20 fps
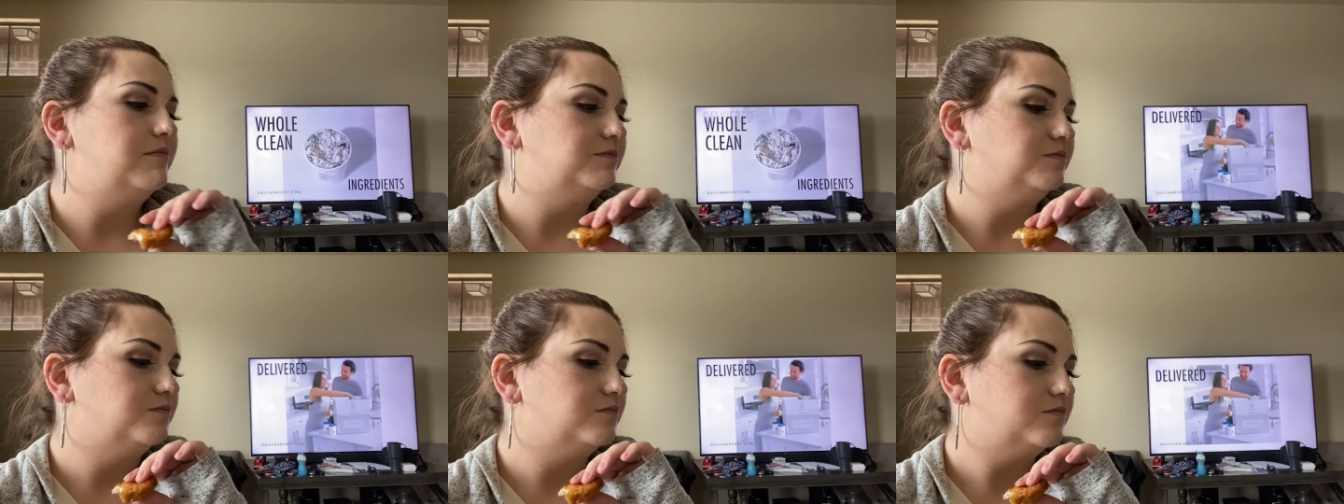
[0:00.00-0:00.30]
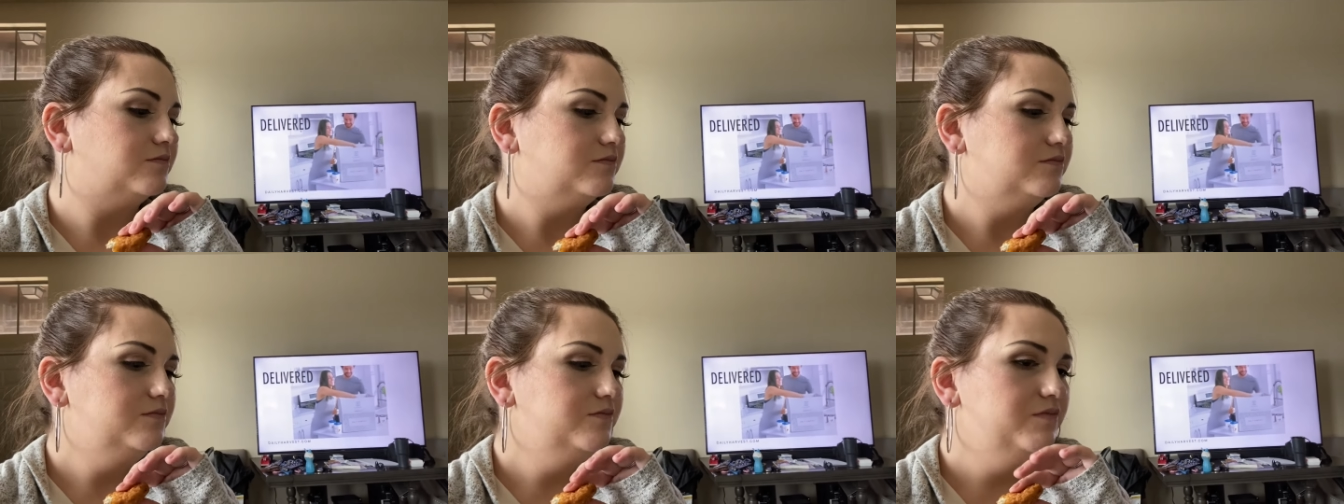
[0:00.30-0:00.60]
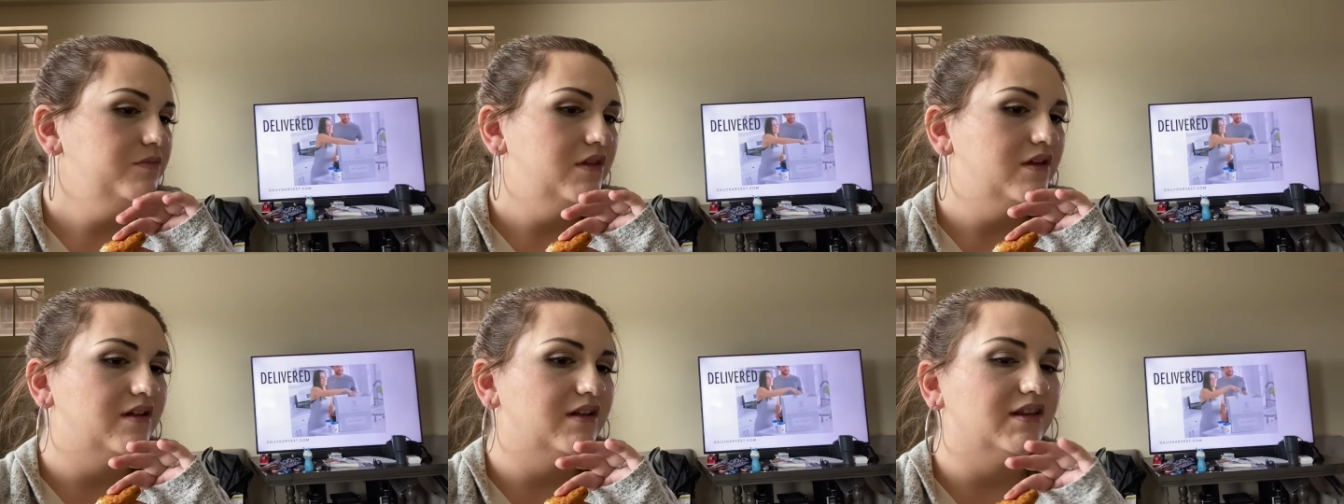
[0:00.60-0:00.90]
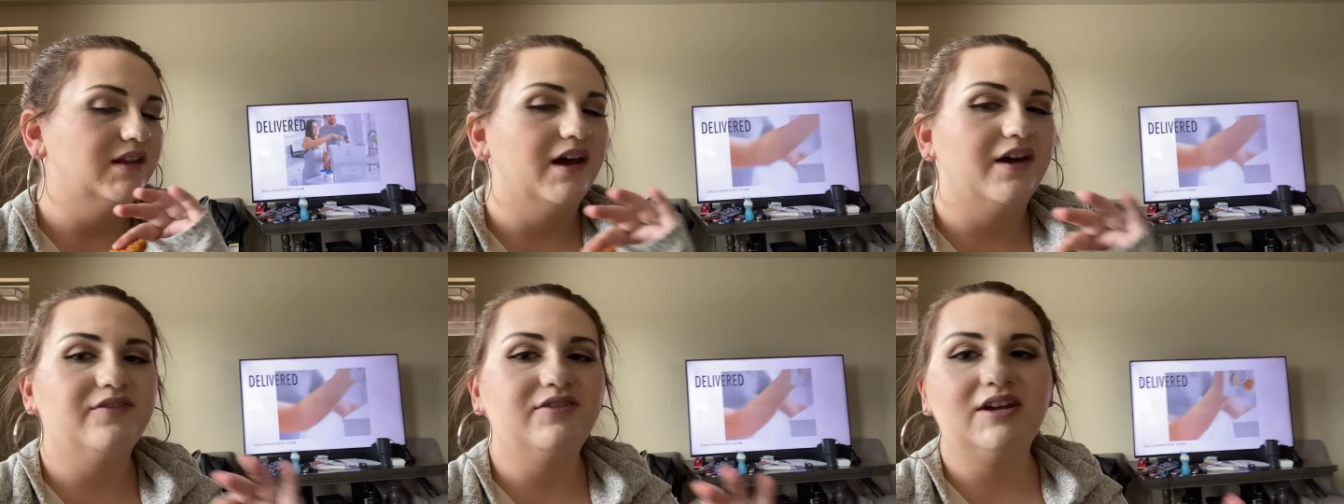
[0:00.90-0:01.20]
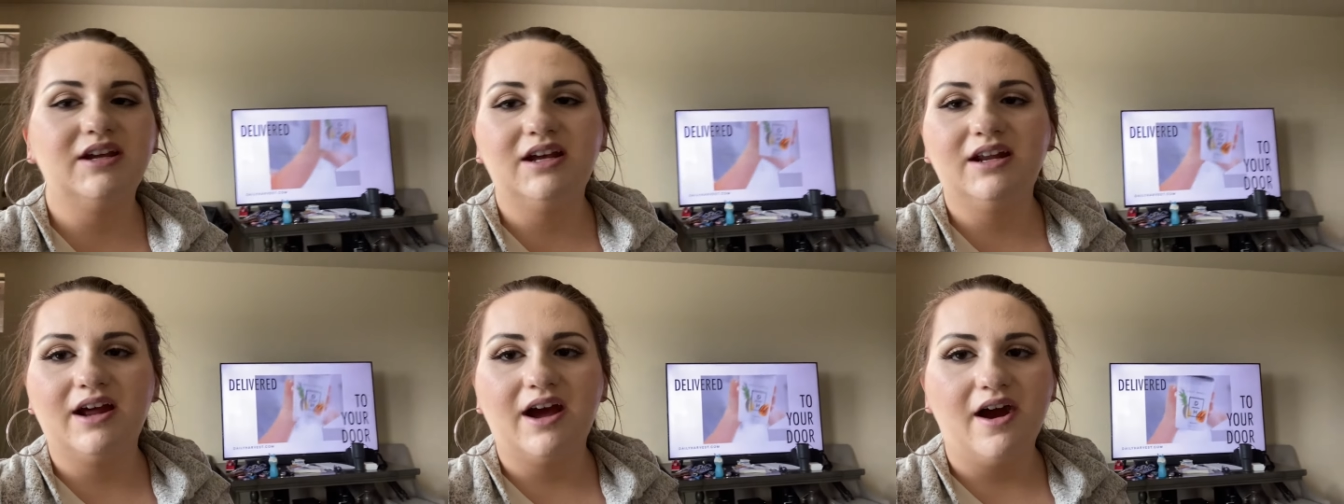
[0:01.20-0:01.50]
I'm home, love to
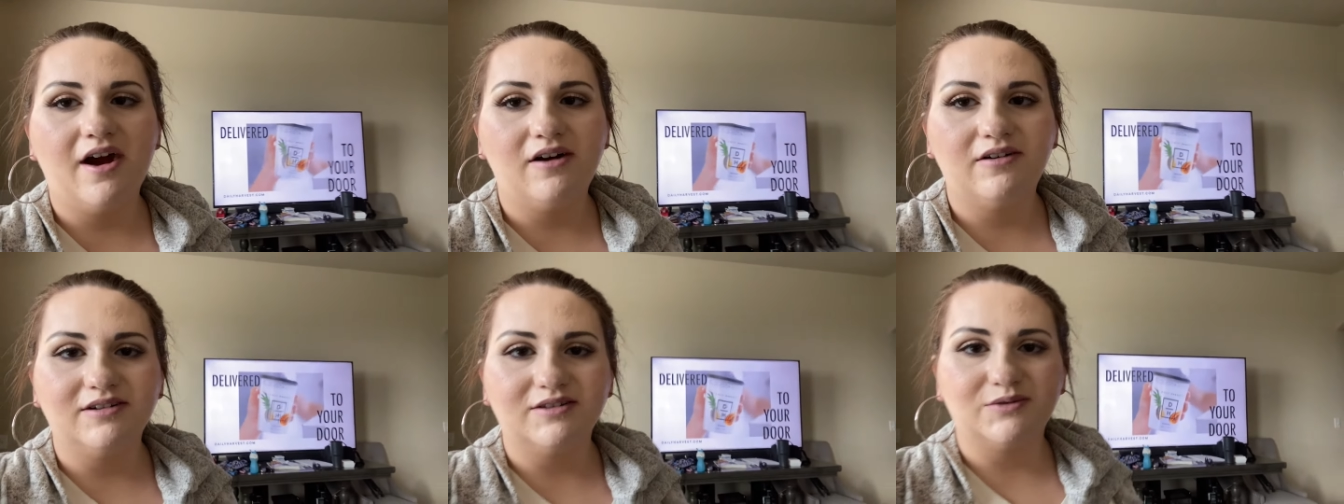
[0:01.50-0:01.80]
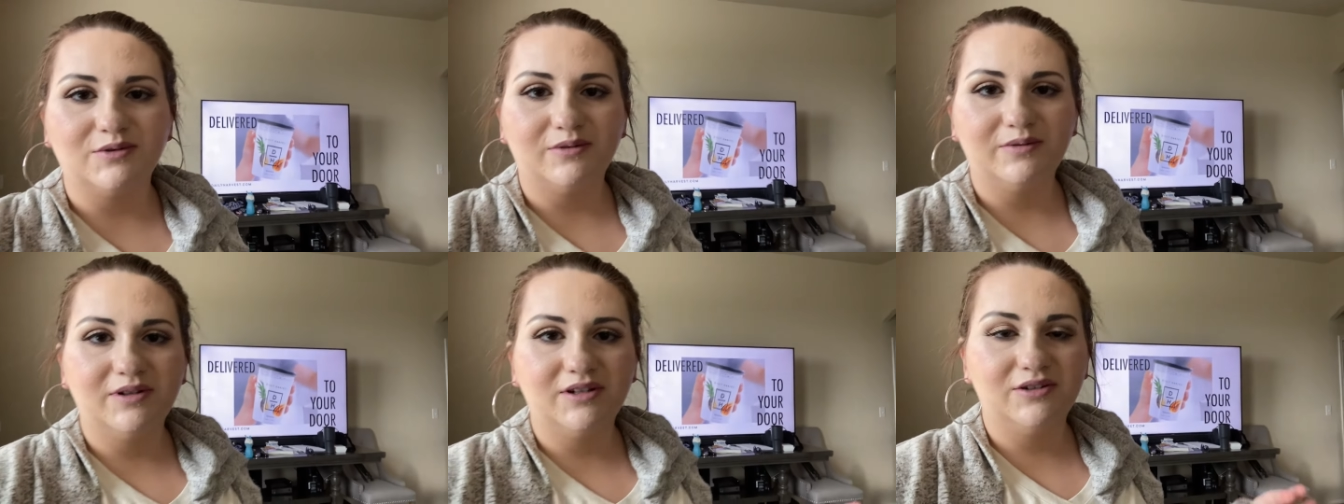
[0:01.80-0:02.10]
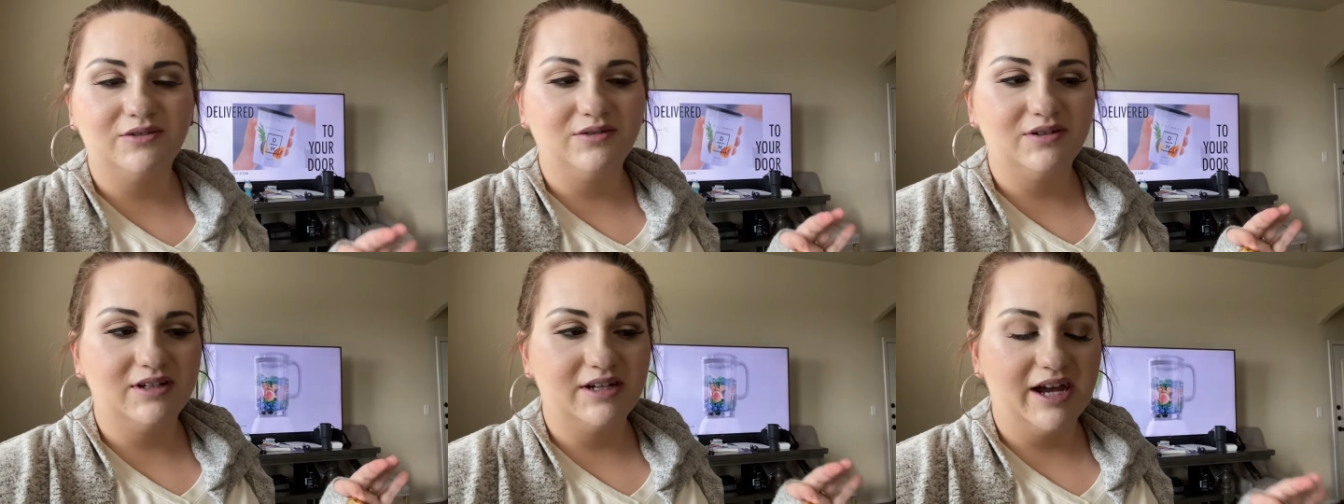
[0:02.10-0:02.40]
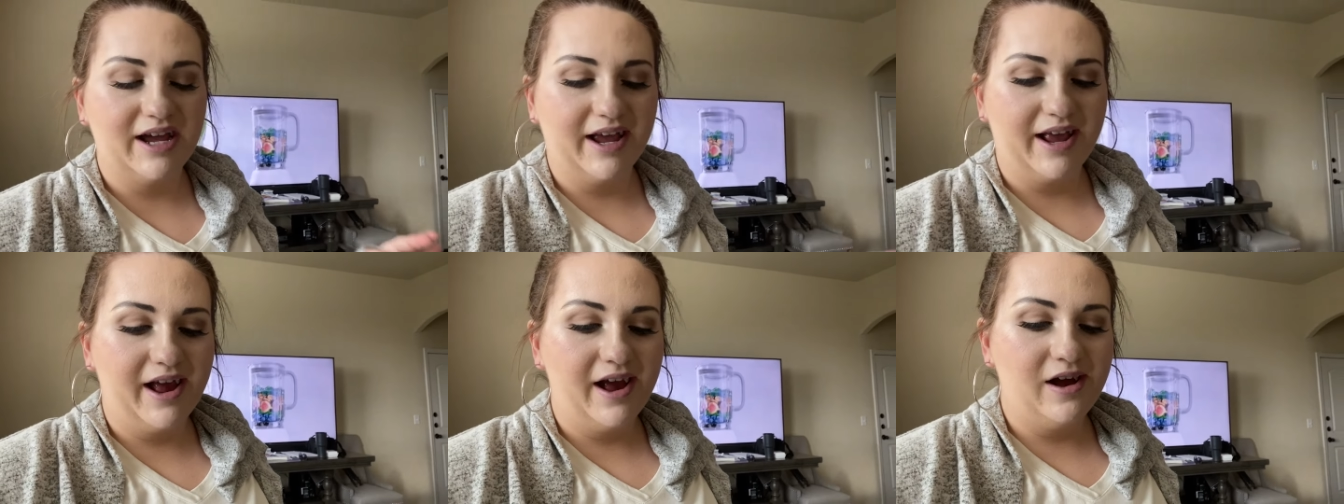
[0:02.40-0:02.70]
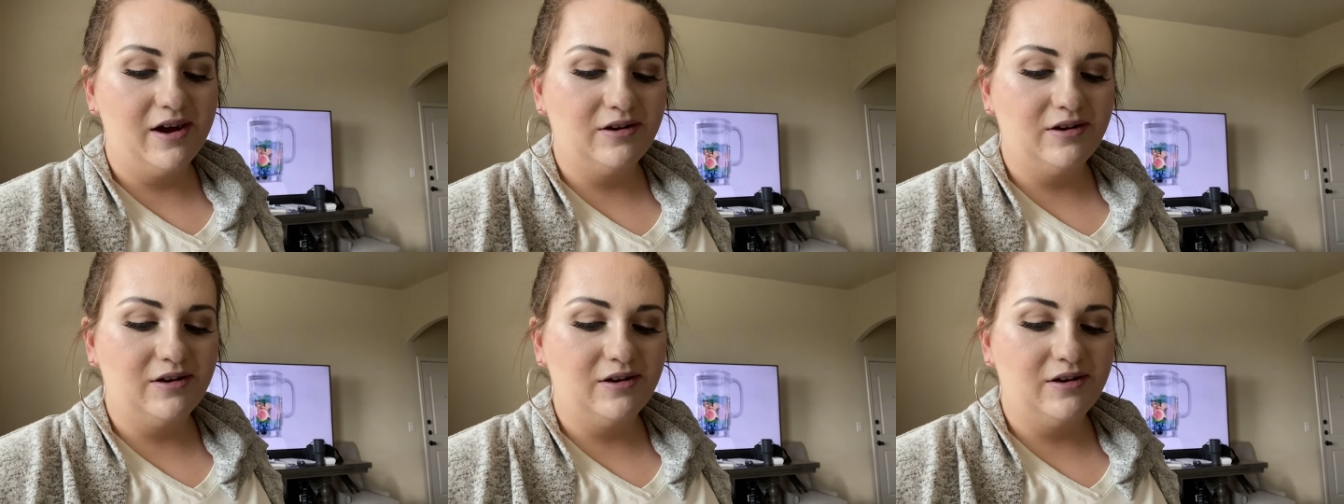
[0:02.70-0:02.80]
eat out. It's what we do to hang out.